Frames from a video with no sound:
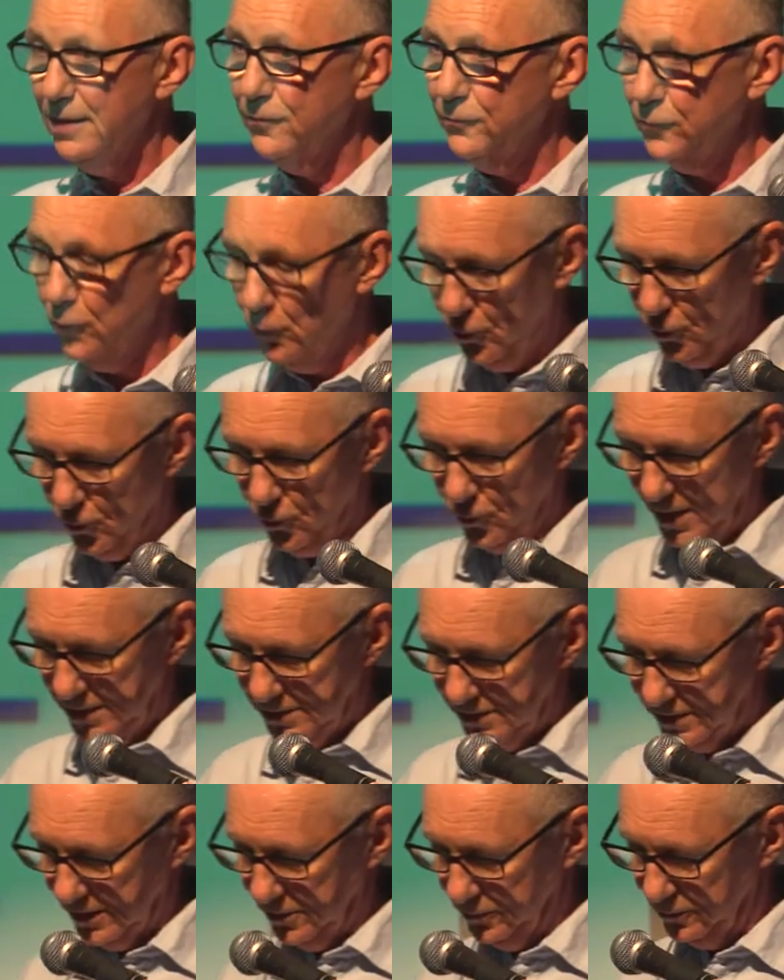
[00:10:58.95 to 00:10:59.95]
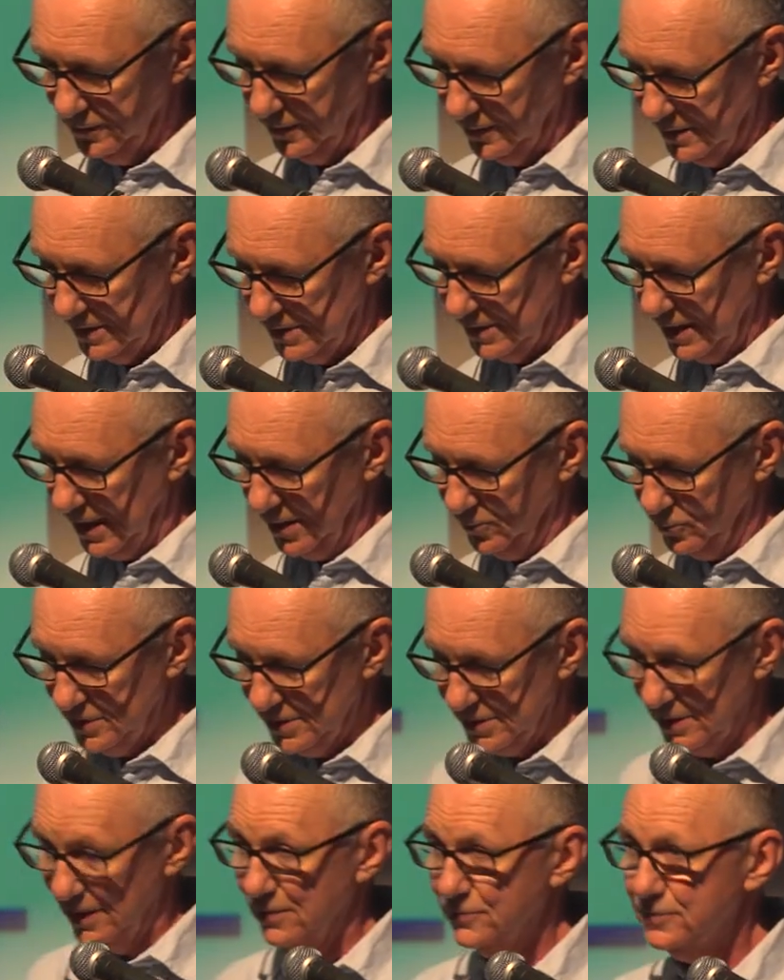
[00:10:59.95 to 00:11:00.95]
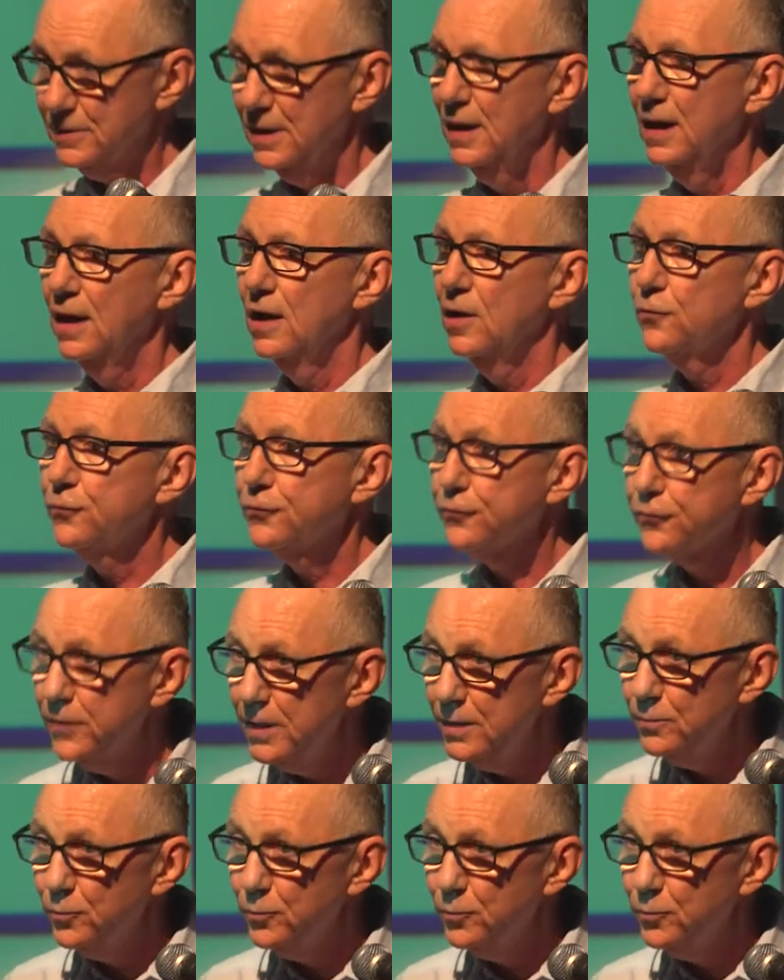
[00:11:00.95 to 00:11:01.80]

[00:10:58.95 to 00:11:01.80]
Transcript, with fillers: they've always yielded the same result. Free